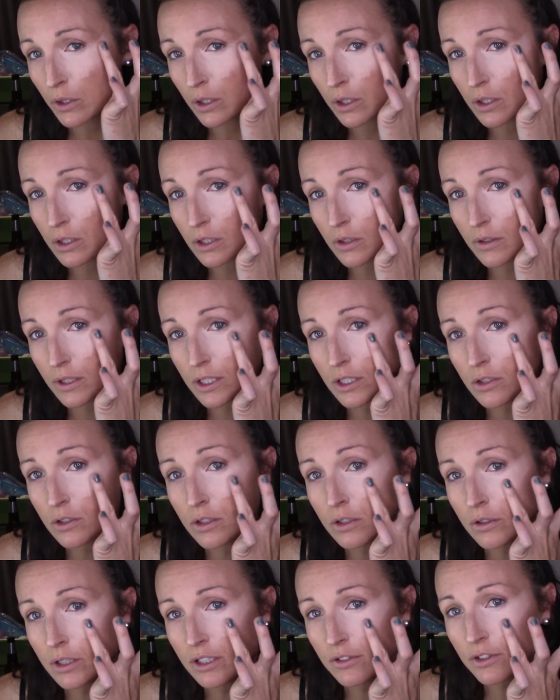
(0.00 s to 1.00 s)
so that you
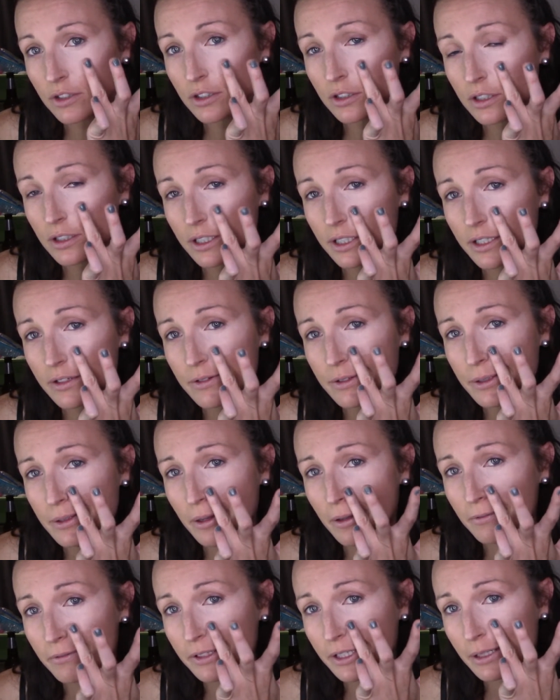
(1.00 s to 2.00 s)
don't even look like
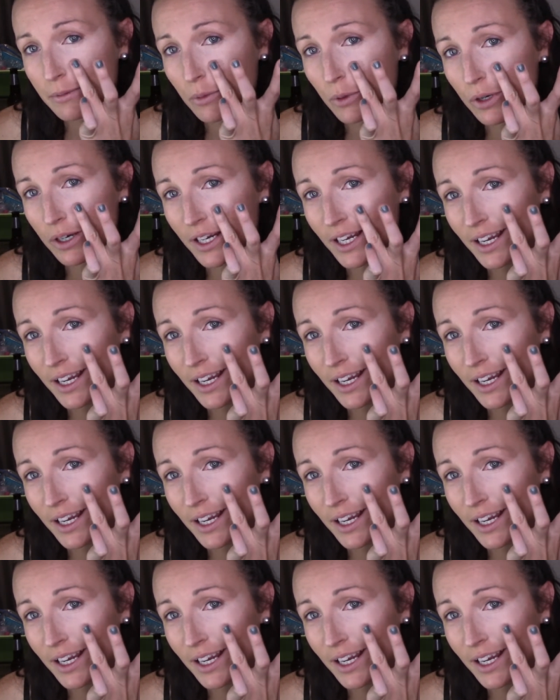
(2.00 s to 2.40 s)
yourself anymore.